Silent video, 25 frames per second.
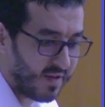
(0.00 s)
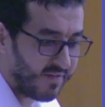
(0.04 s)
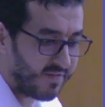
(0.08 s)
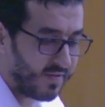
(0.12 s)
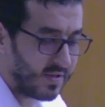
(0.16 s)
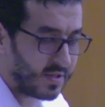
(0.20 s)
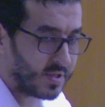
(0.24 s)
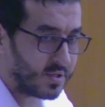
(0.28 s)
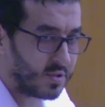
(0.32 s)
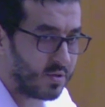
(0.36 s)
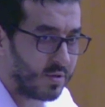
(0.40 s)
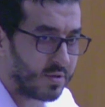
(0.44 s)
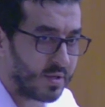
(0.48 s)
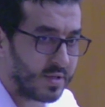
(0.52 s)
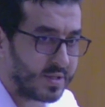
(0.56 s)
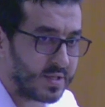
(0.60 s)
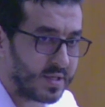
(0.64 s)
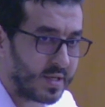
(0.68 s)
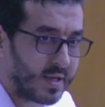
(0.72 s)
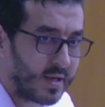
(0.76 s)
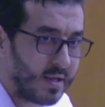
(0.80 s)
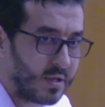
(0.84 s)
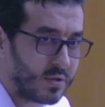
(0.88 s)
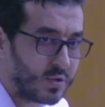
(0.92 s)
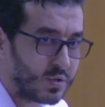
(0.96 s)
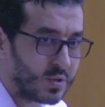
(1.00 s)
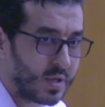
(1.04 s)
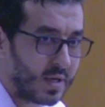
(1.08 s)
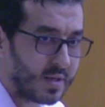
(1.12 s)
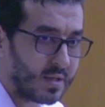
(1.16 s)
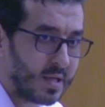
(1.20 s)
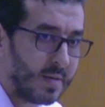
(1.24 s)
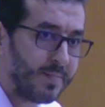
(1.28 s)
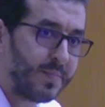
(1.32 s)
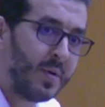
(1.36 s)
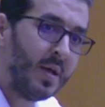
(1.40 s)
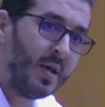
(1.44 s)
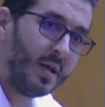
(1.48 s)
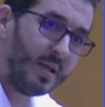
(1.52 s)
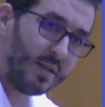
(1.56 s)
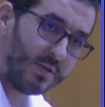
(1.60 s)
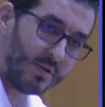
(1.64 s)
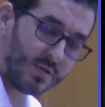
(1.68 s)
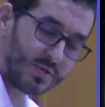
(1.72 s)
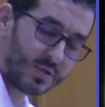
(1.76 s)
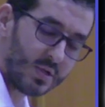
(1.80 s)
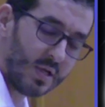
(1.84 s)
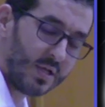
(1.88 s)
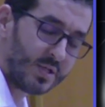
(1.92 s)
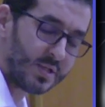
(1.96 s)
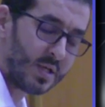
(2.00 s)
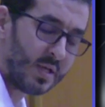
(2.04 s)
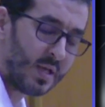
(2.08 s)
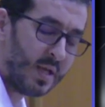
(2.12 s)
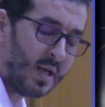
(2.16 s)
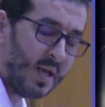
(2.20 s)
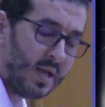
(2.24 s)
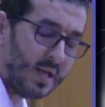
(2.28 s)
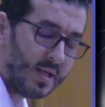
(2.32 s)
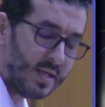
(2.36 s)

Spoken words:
If the students create startup in the station,